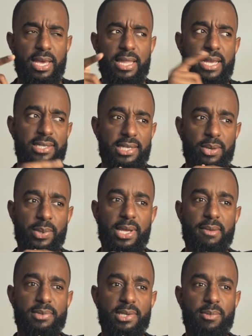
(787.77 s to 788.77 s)
Last year, we
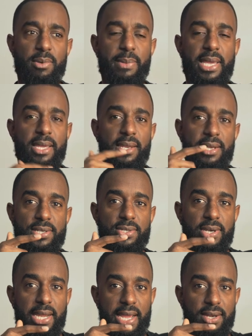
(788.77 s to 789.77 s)
helped someone make an
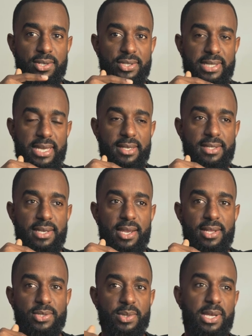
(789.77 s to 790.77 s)
additional $900,000.